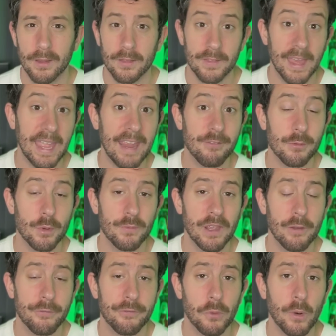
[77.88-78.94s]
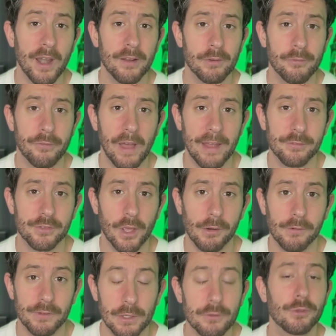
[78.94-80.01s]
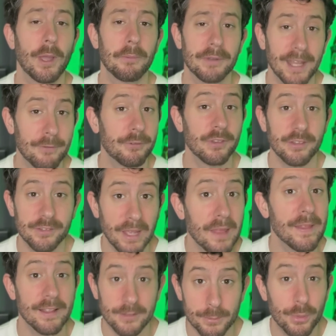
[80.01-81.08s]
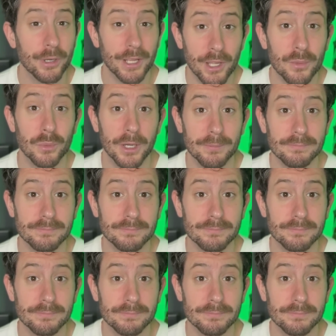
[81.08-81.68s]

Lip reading: They gave the movie a 4 out of a 5-star review, so I would definitely say that's a pretty good one.